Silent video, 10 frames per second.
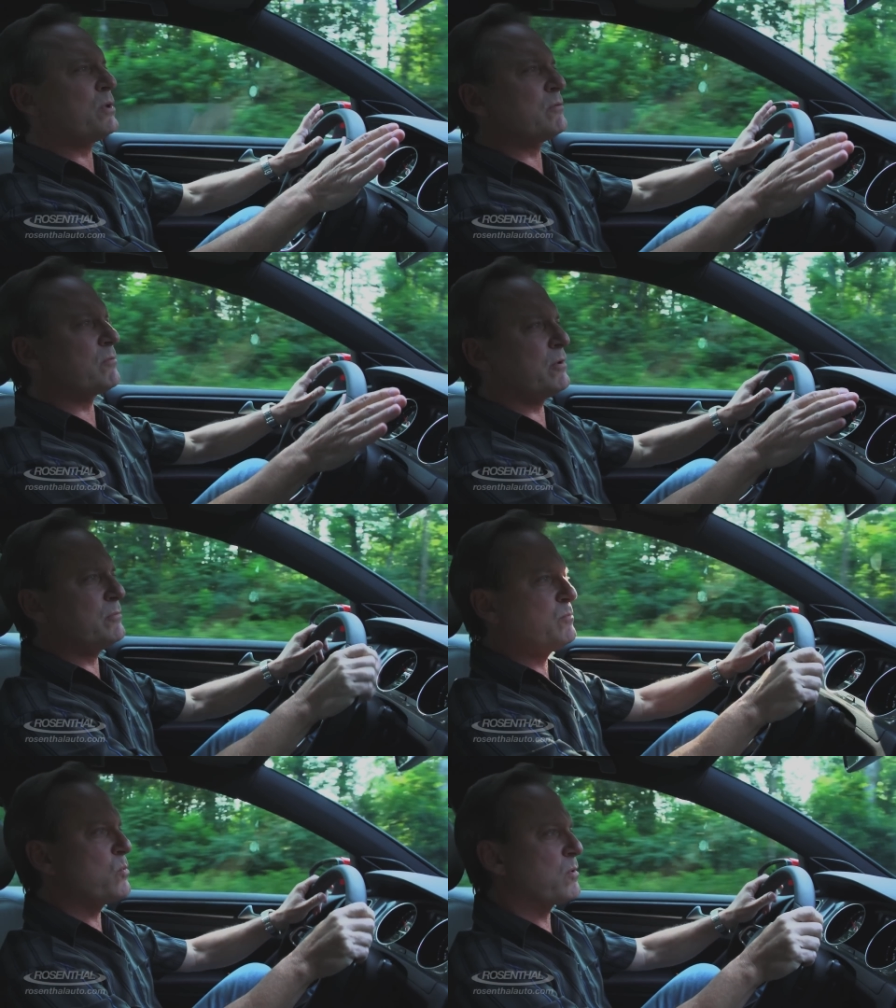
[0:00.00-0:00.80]
the
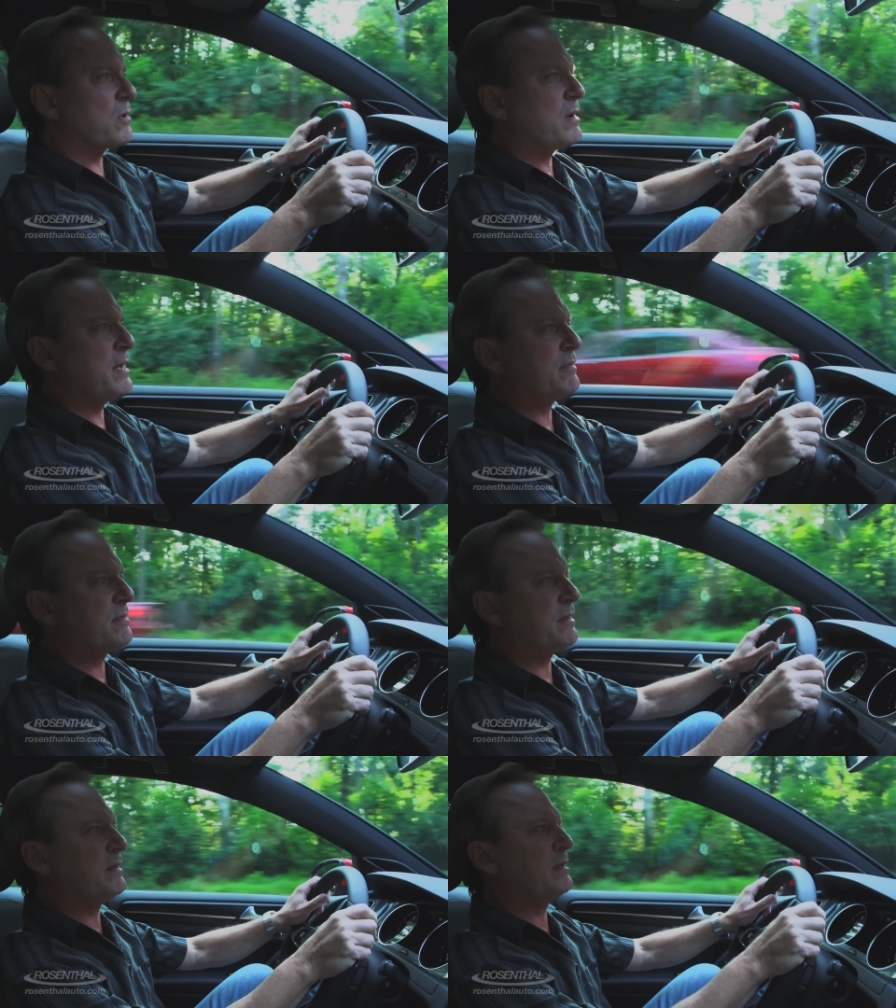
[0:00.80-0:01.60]
road more, I
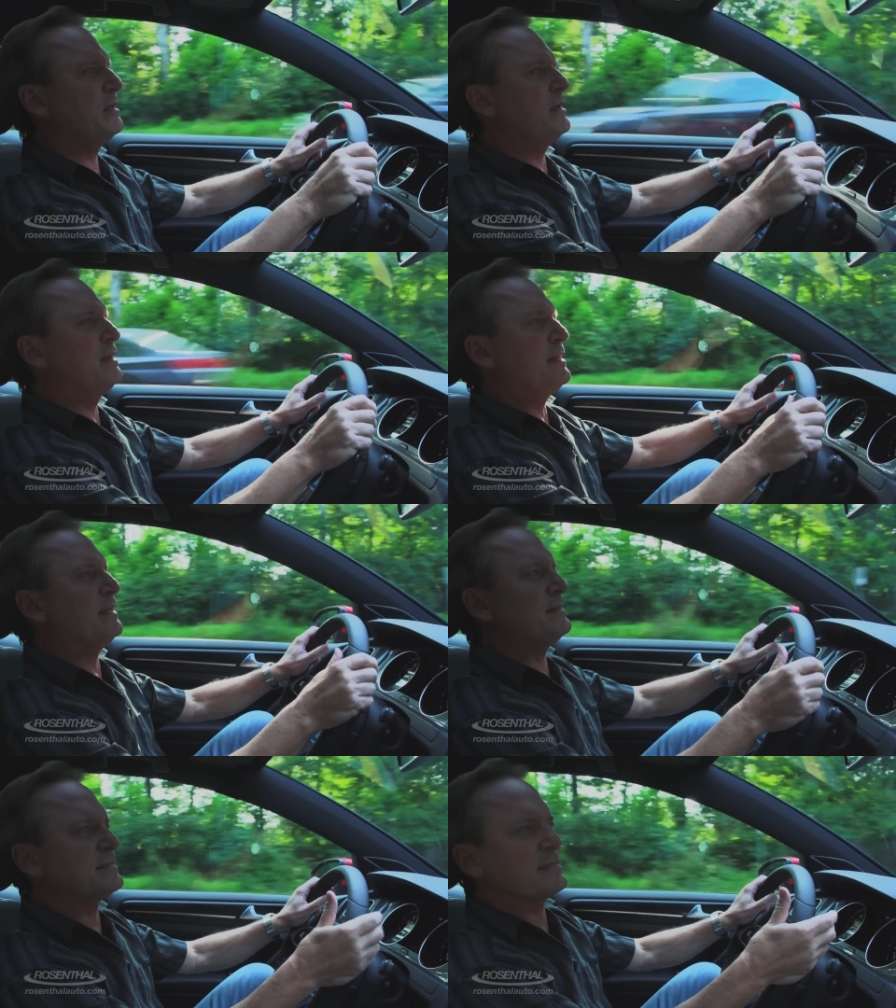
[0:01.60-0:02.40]
think.
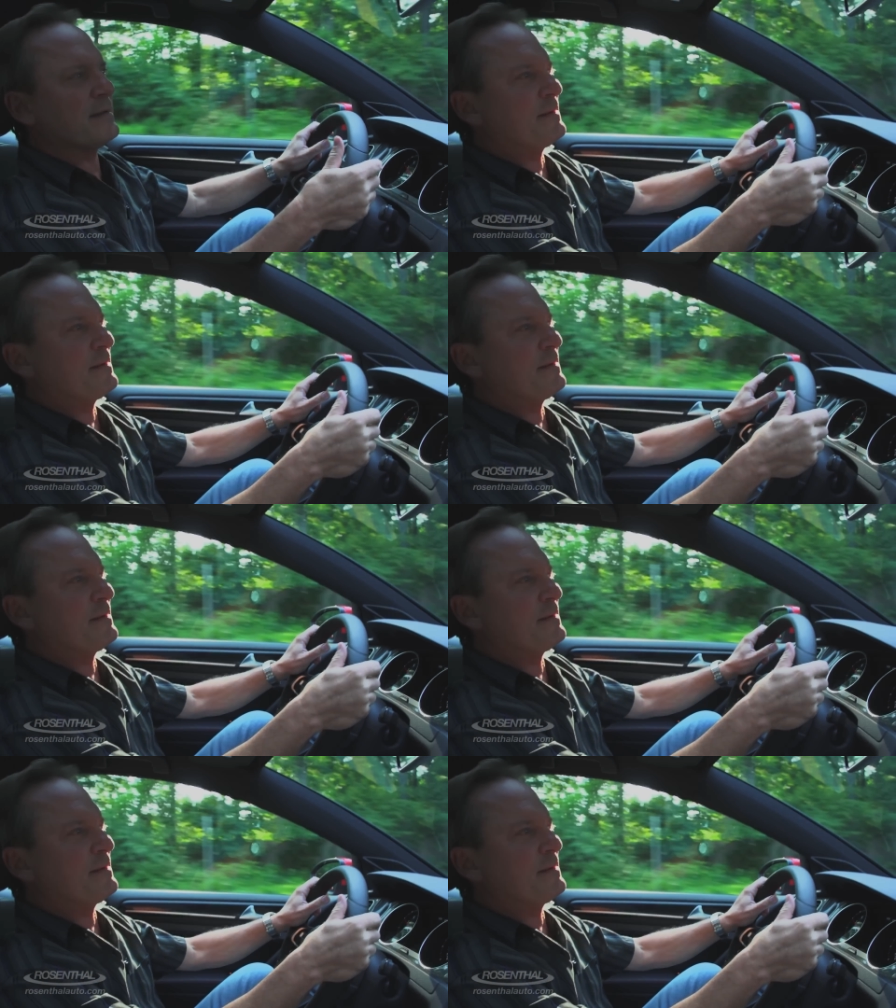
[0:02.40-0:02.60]
It's